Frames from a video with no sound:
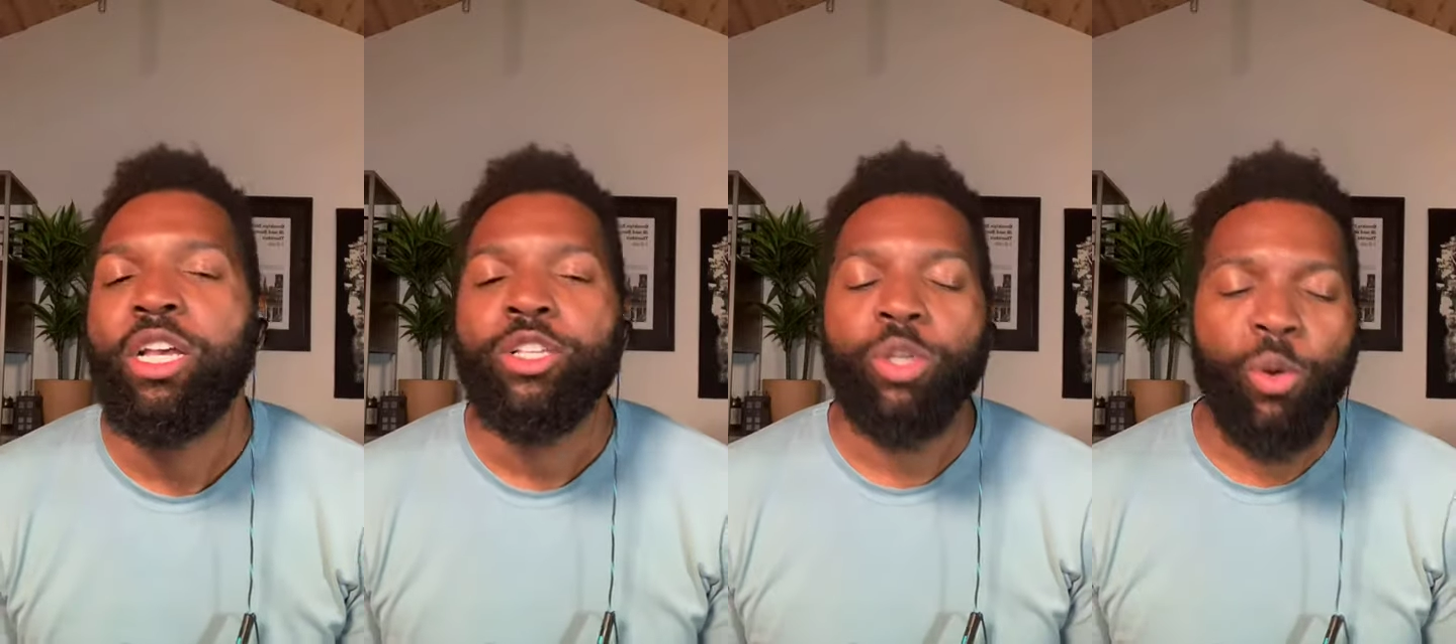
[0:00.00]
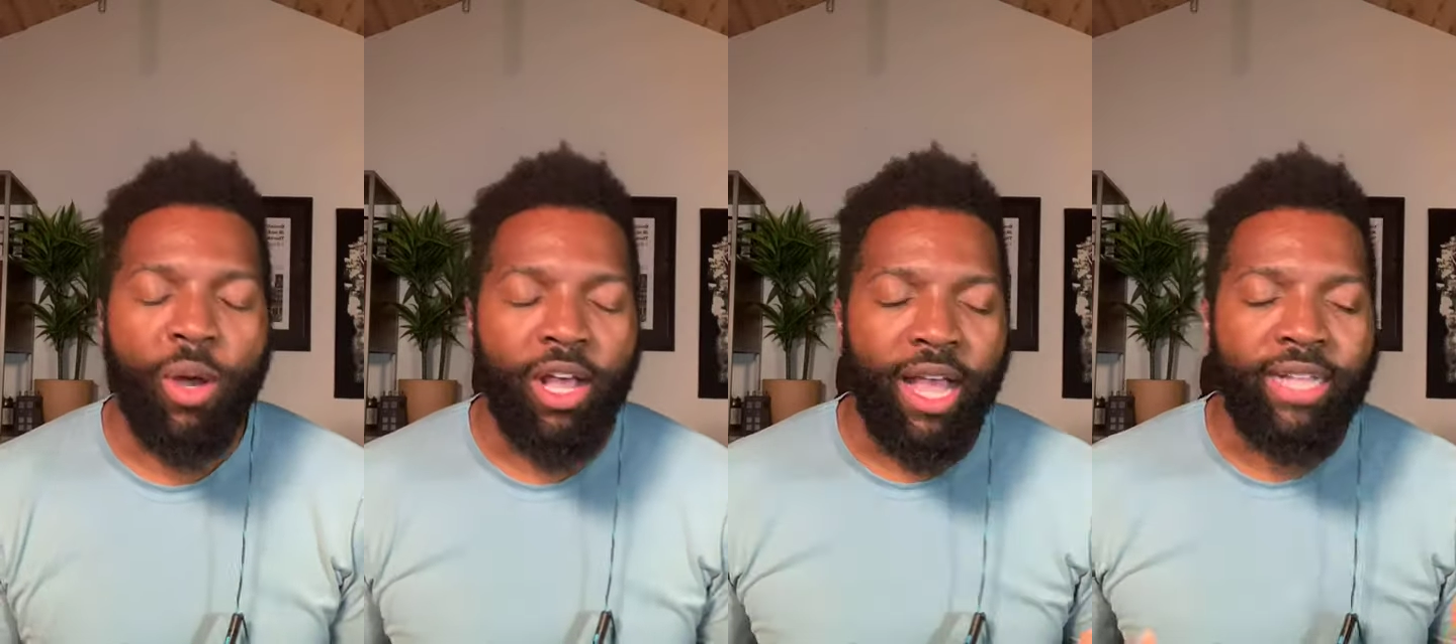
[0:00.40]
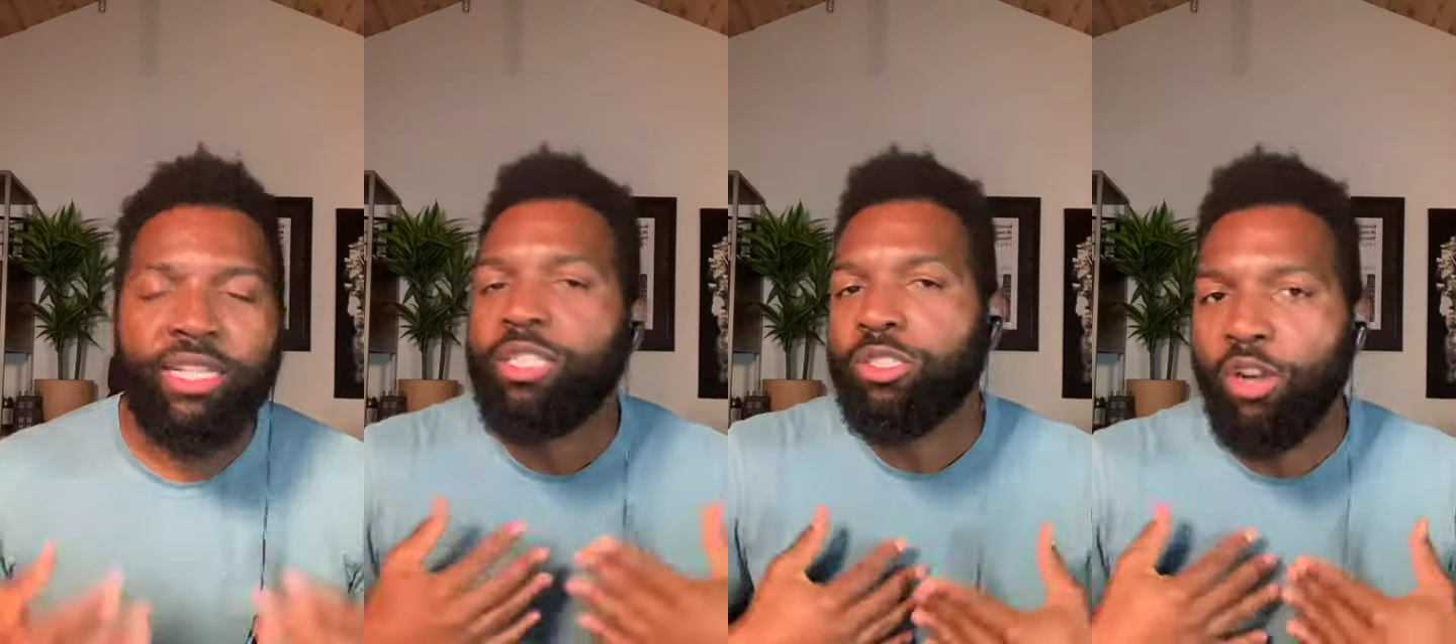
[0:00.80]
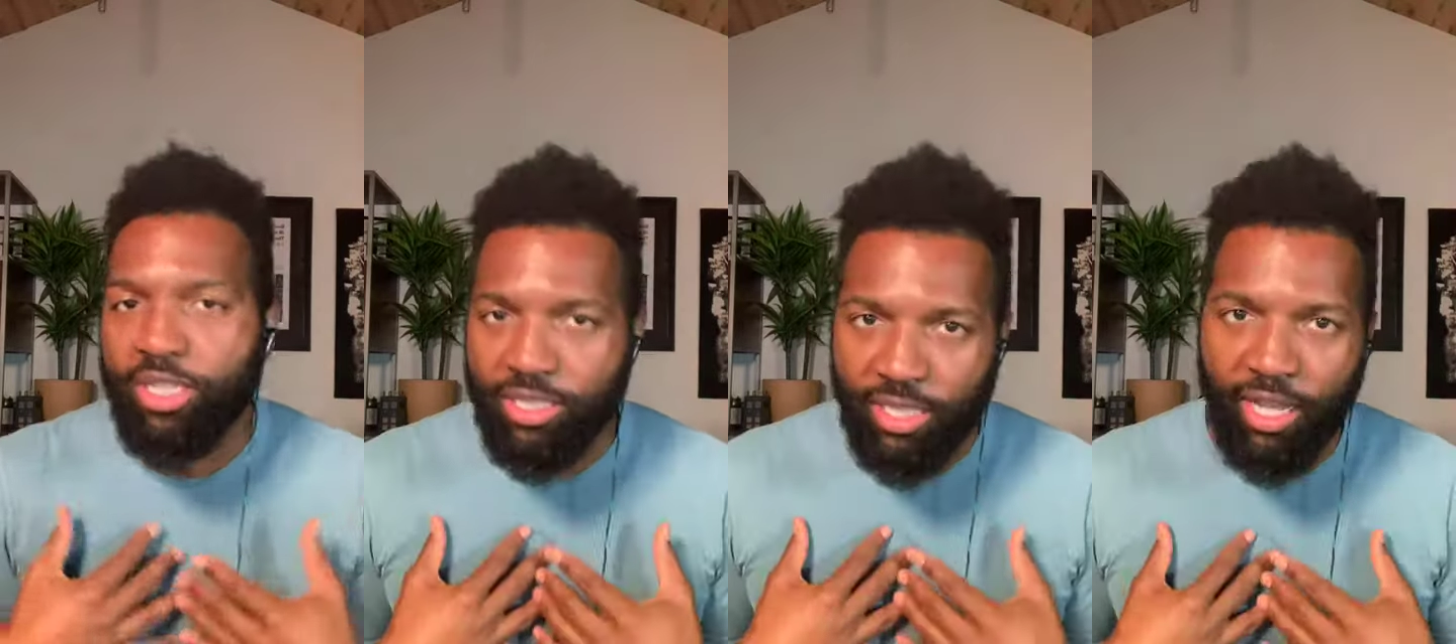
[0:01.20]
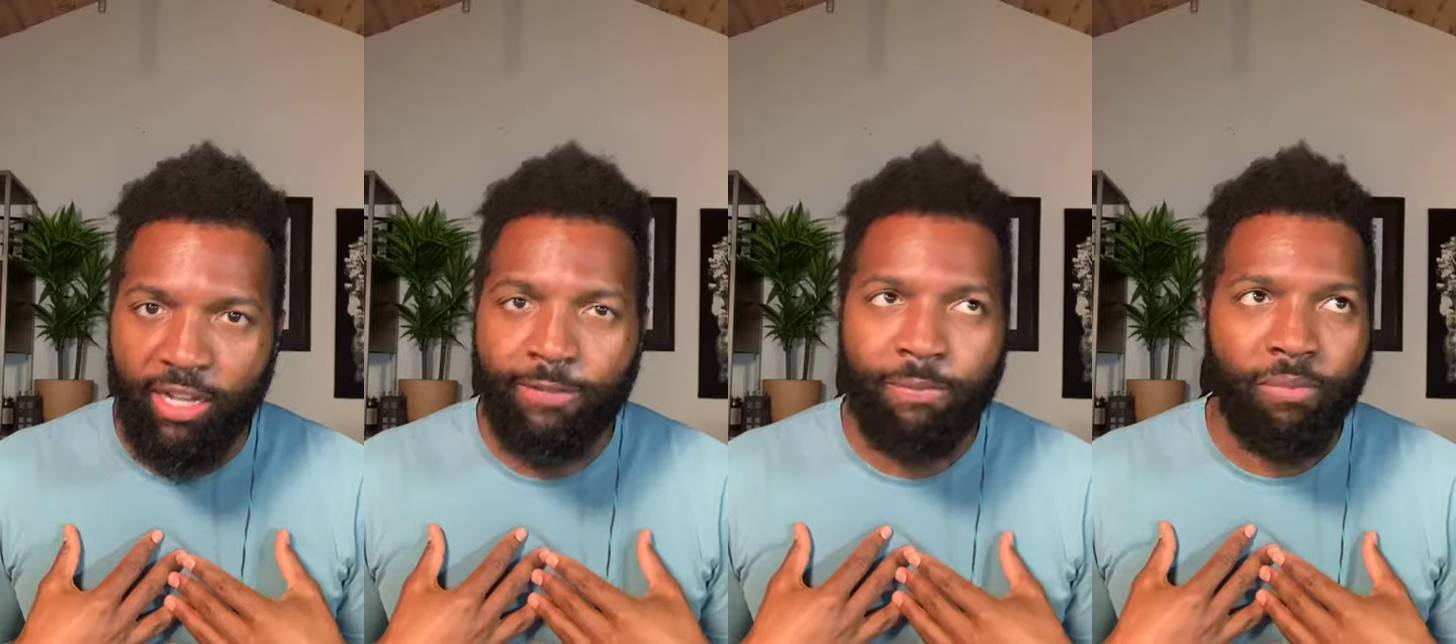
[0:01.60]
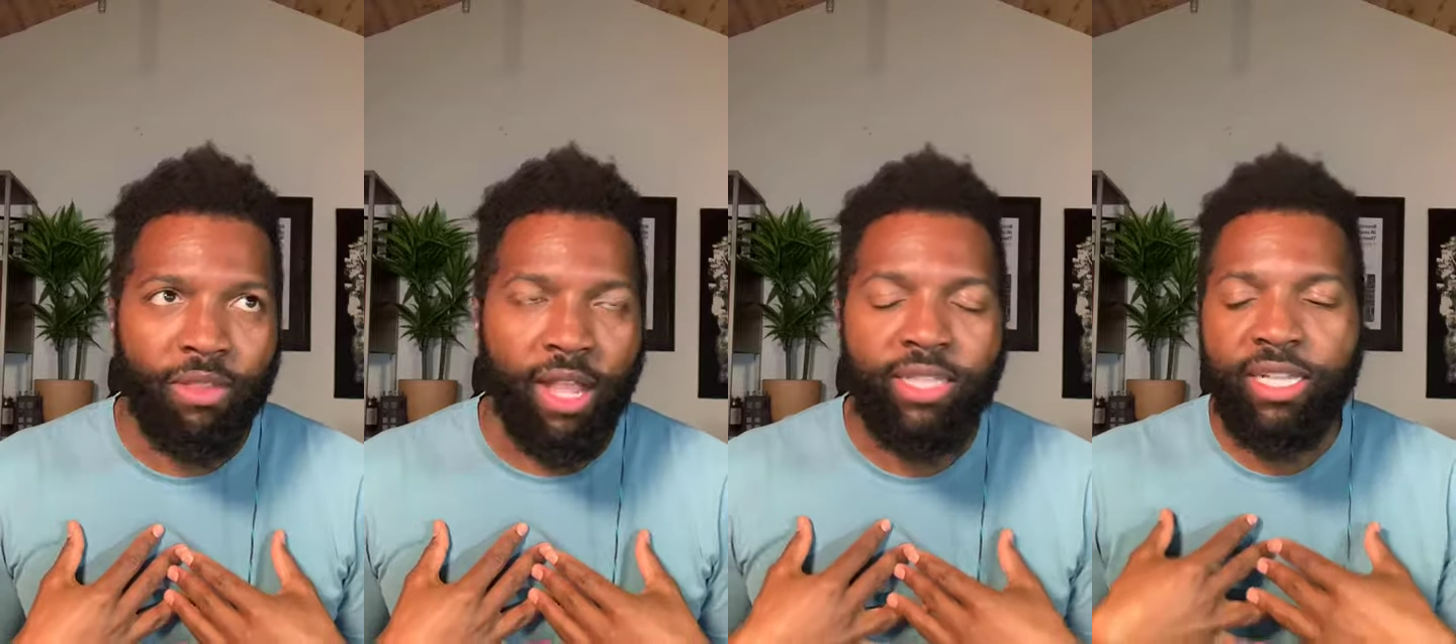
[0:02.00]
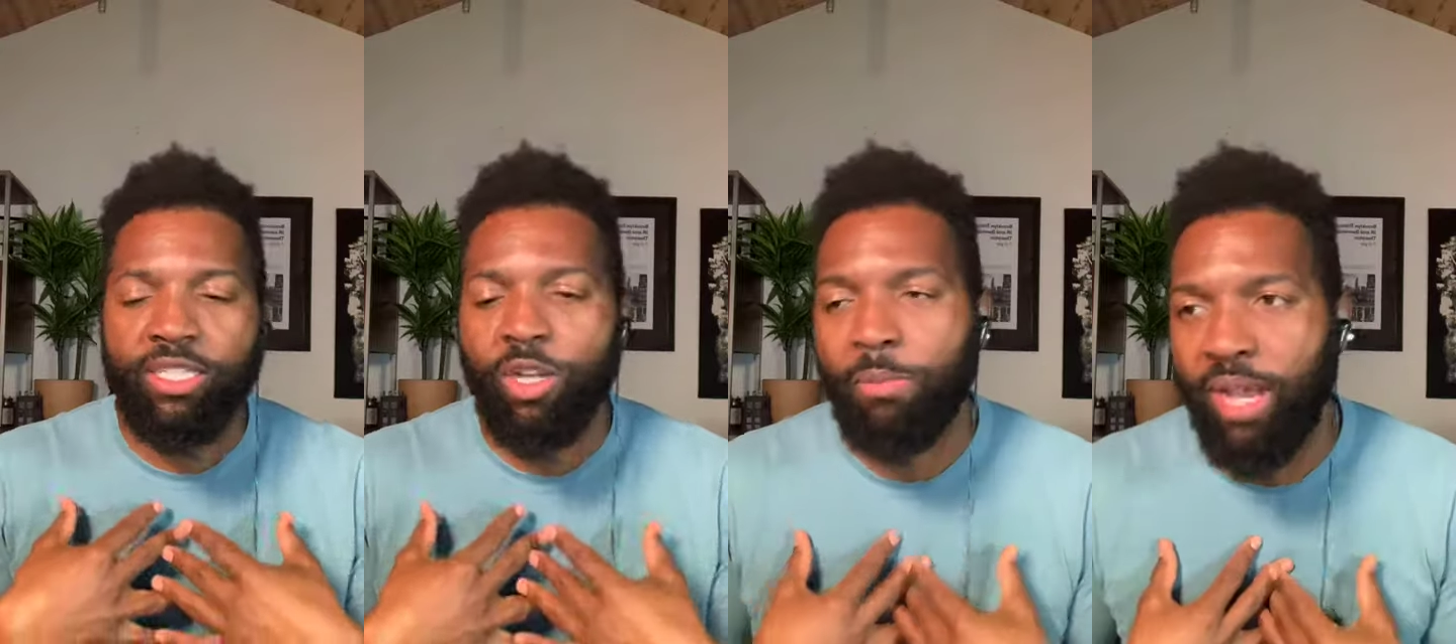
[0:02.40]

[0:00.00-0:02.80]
I say start by asking what you care about, what you love,